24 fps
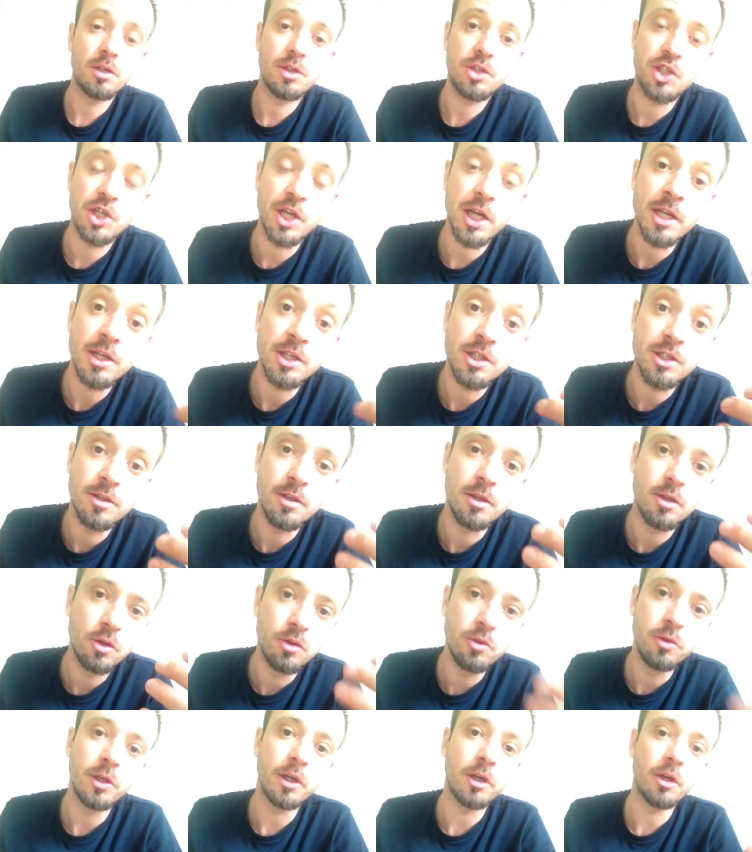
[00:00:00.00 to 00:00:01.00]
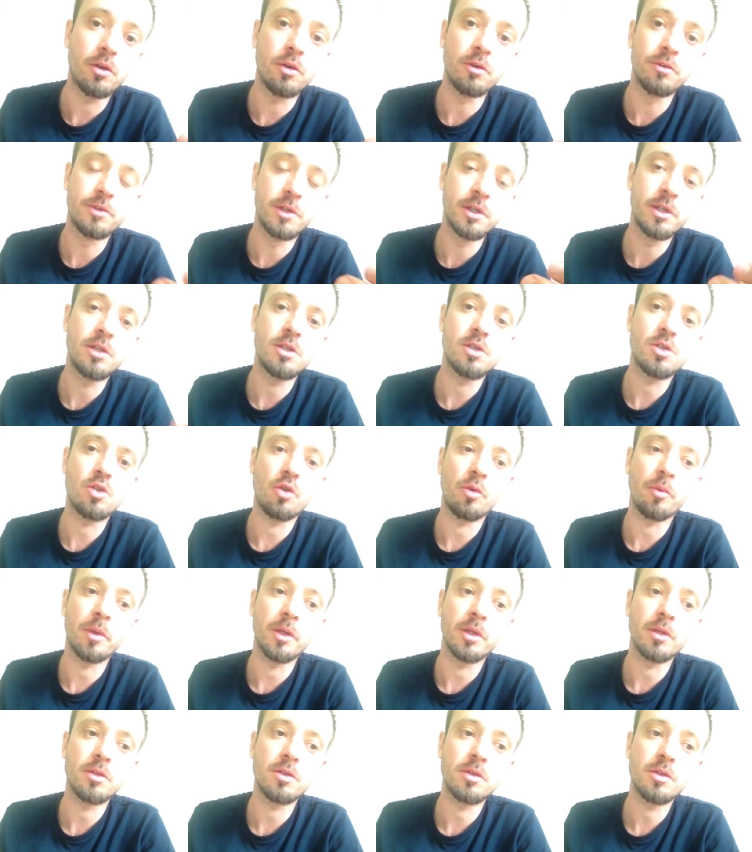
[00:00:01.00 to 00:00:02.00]
change the tuning of the
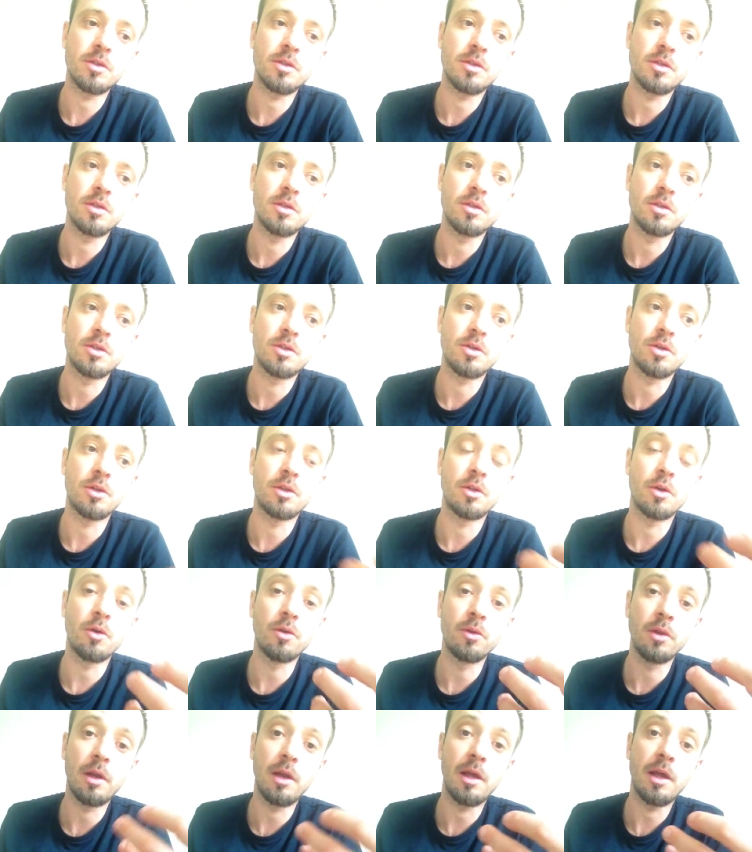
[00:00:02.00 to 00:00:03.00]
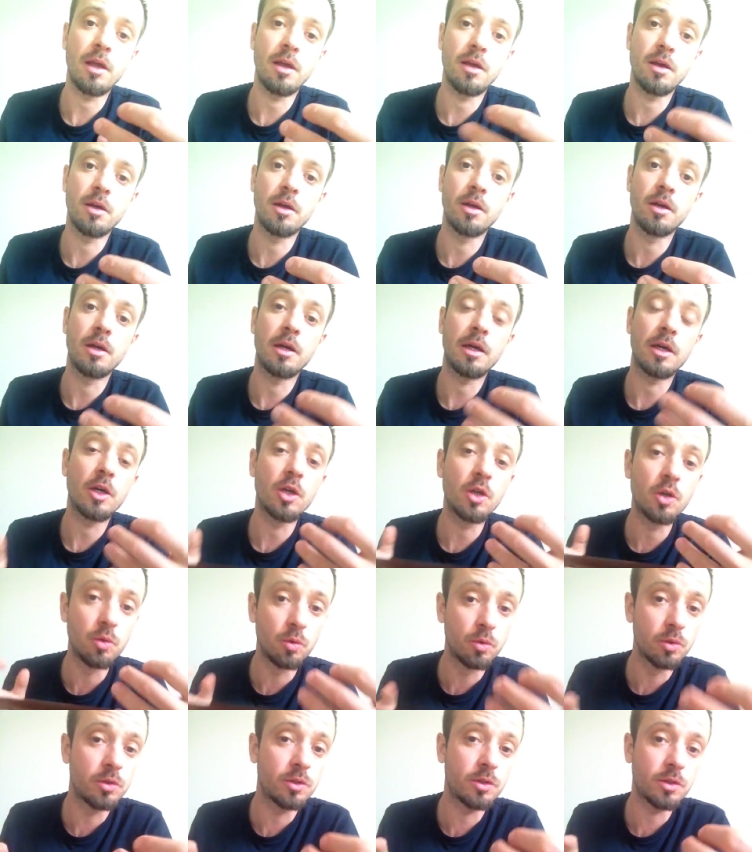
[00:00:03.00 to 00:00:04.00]
instrument so only a
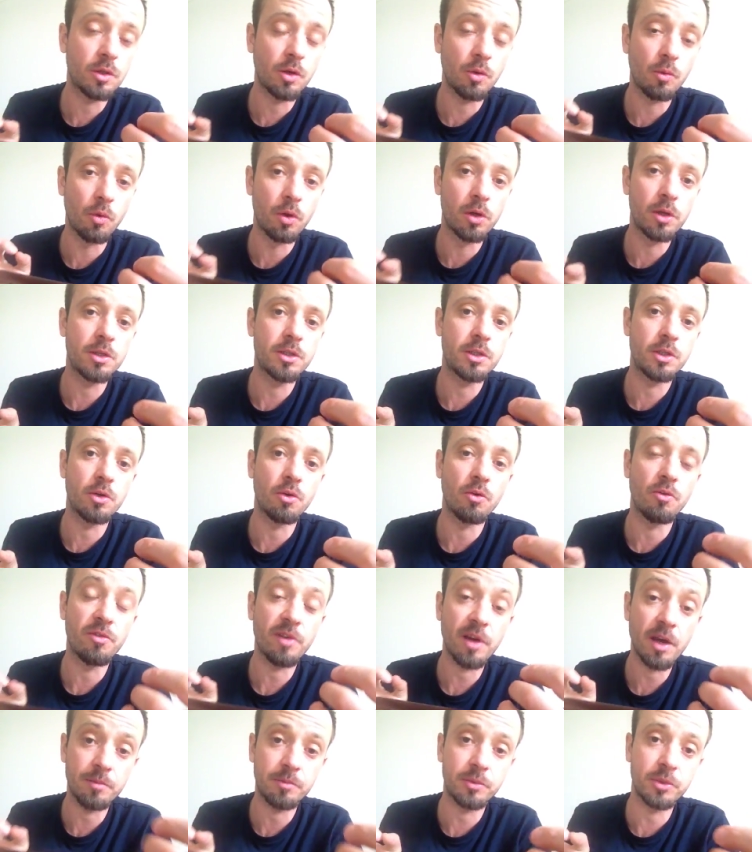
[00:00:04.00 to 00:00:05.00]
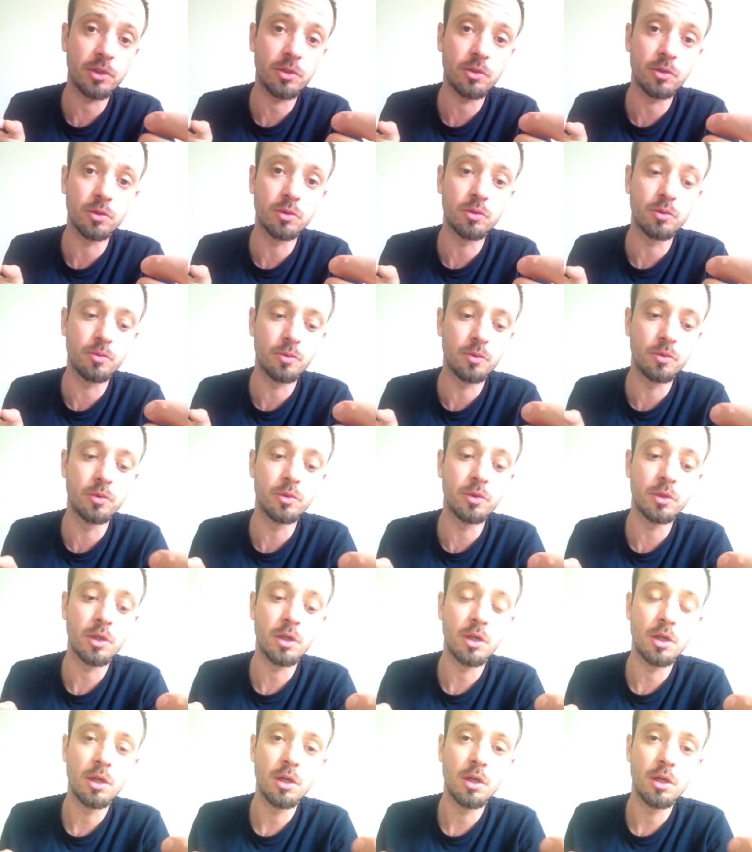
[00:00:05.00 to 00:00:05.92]
good quality of apricot wood